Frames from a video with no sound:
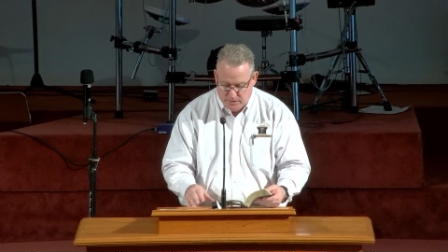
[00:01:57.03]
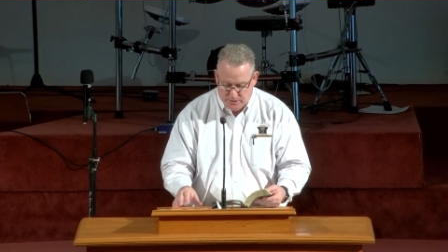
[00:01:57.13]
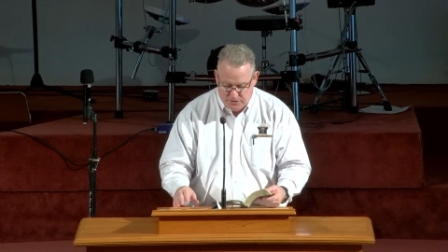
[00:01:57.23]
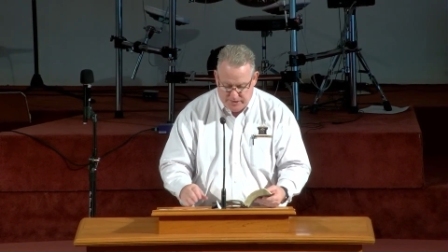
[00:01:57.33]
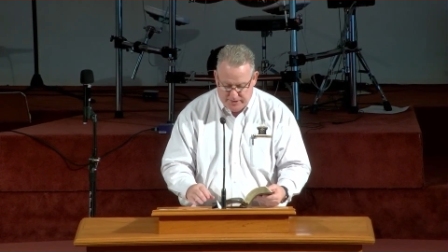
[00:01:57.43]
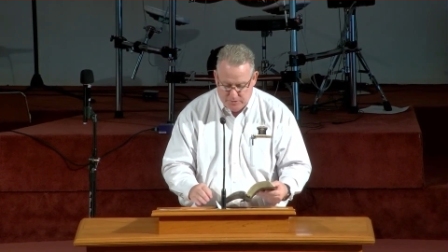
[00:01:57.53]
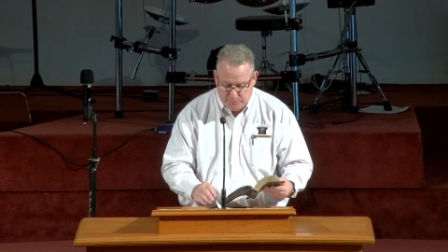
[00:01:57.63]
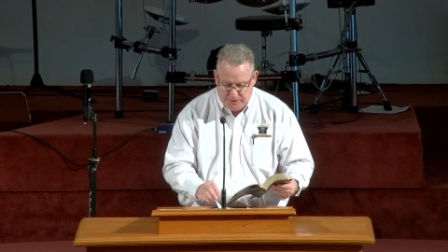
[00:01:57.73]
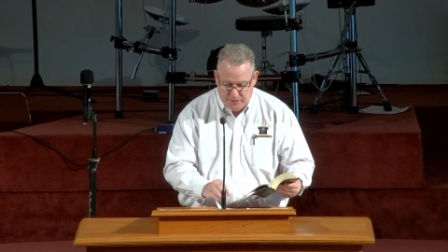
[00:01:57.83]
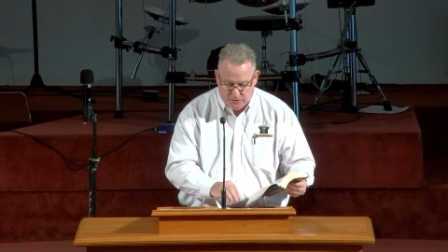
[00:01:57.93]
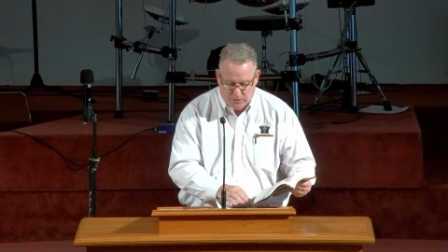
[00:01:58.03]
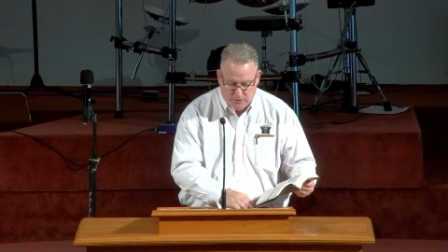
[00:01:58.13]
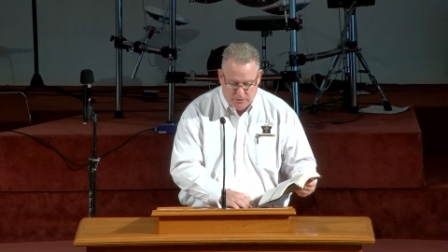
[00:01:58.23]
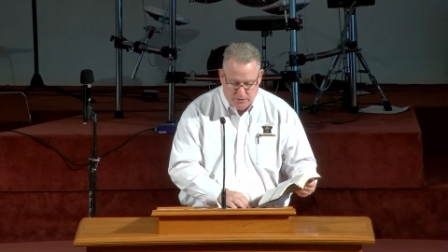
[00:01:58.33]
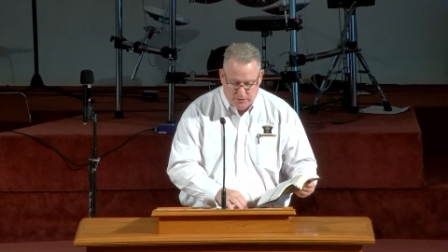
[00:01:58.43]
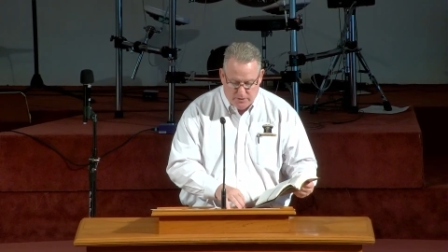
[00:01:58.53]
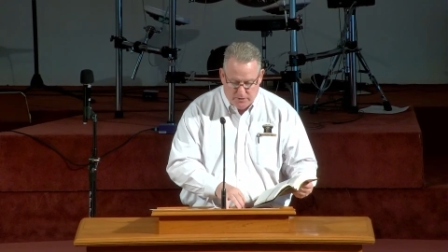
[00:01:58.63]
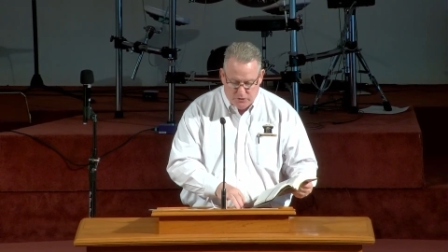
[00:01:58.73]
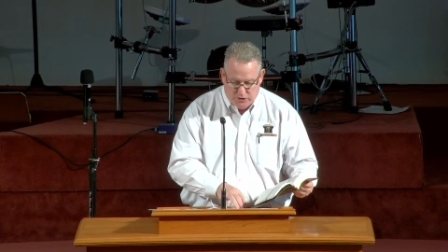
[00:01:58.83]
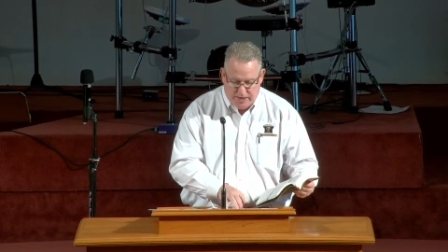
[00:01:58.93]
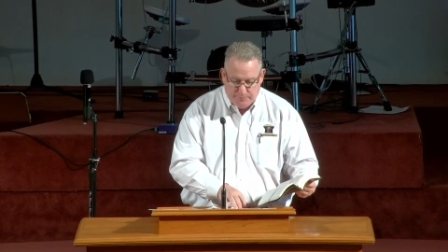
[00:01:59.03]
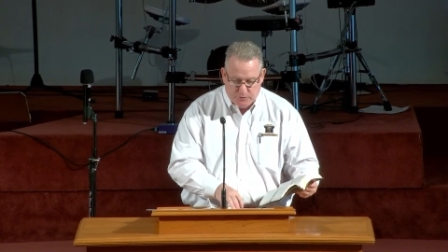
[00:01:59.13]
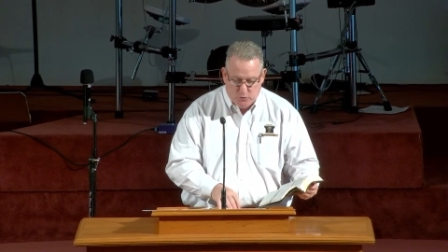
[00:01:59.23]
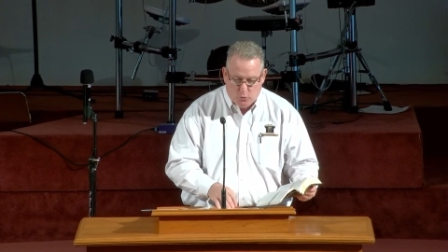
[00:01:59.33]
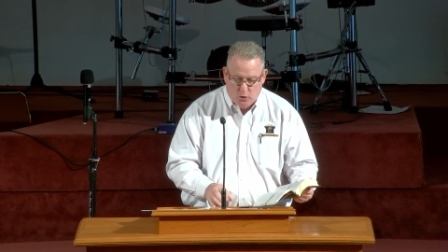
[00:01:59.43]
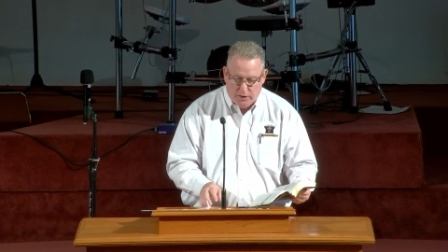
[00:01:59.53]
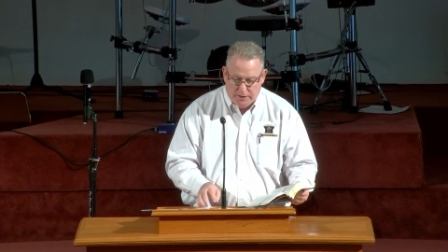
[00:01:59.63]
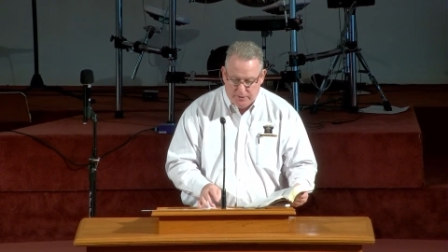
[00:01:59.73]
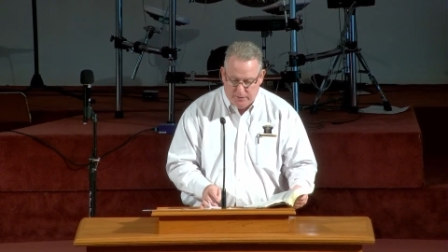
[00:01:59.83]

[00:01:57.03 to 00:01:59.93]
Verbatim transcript: 2 Peter chapter 1